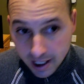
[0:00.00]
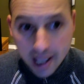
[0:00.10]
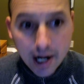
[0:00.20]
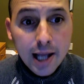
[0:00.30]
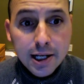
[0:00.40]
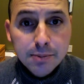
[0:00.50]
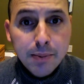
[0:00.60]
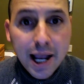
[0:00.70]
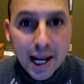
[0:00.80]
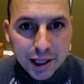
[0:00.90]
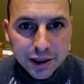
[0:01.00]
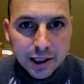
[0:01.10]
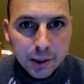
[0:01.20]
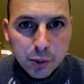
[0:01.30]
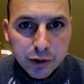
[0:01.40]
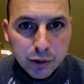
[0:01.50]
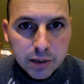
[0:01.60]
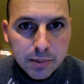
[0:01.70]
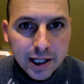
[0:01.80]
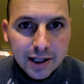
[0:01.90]
and I didn't buy anything with
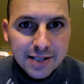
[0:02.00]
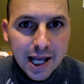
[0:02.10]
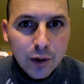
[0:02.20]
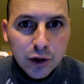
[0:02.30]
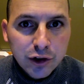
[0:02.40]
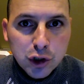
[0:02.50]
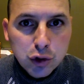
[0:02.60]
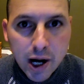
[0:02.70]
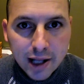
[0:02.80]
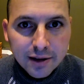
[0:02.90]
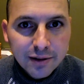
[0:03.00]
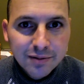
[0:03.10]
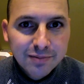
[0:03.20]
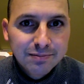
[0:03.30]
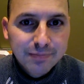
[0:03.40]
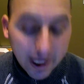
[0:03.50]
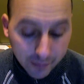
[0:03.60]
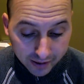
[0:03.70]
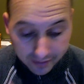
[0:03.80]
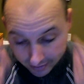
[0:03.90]
real money because I had all this credit. Anyway.